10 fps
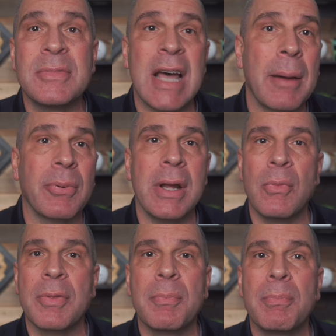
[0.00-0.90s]
operate
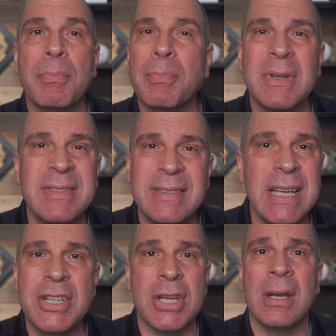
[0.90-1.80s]
with
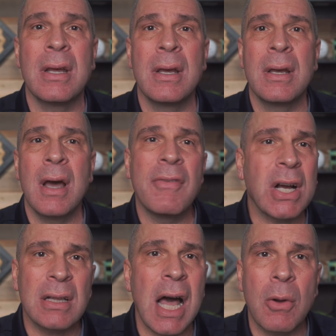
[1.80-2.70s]
precision of a
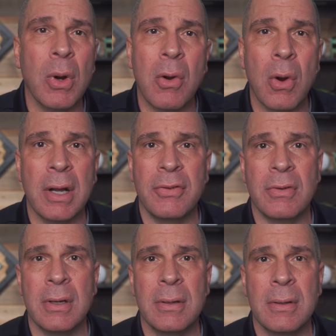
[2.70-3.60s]
clockwork
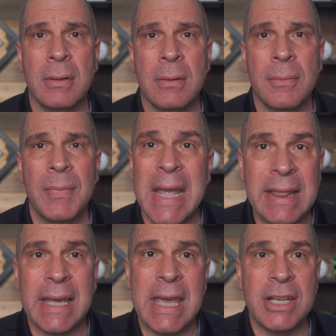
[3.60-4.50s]
orchestra. In
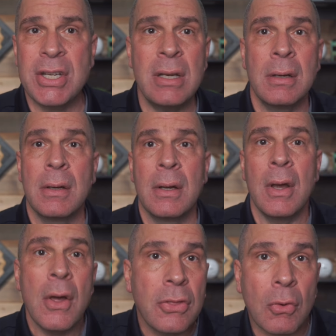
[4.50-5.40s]
the kitchen,
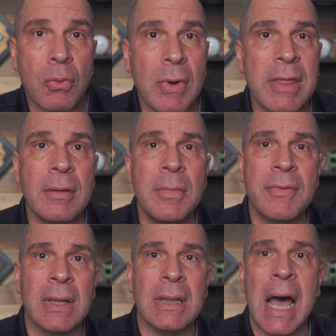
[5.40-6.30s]
the rhythm of
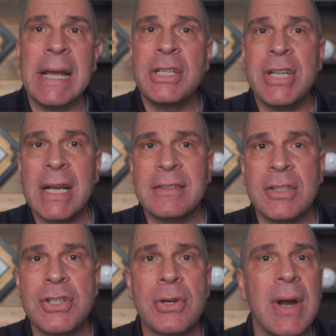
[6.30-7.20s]
the line checks
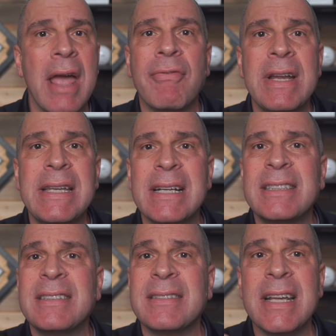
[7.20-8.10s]
ensure every
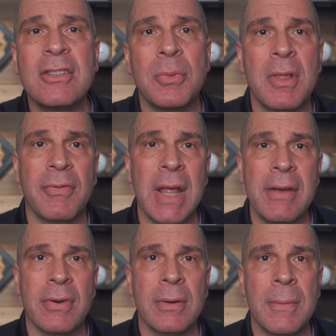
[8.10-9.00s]
dish sings with
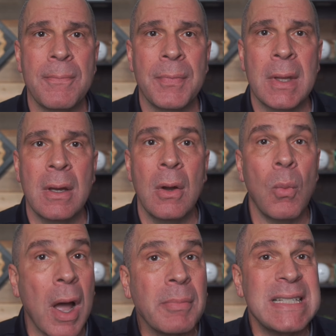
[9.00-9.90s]
flavor,
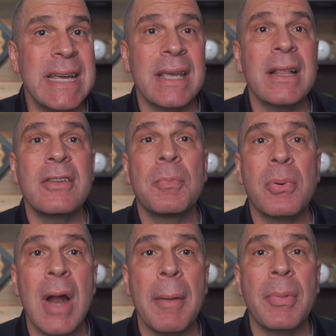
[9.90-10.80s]
while meticulous
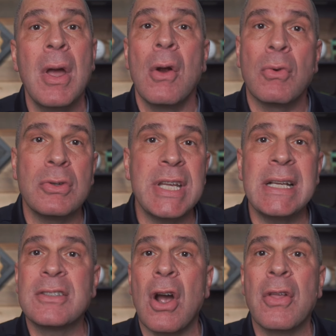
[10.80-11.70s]
prep
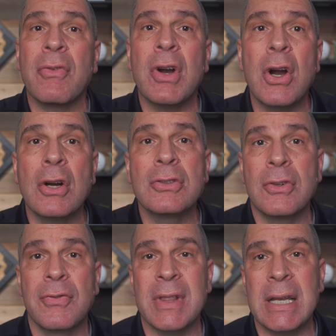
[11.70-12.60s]
routines are the rehearsal
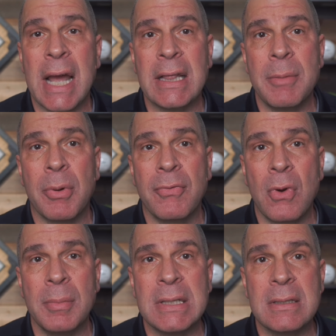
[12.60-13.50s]
for the nightly
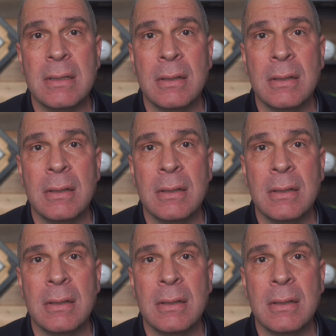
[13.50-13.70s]
performance.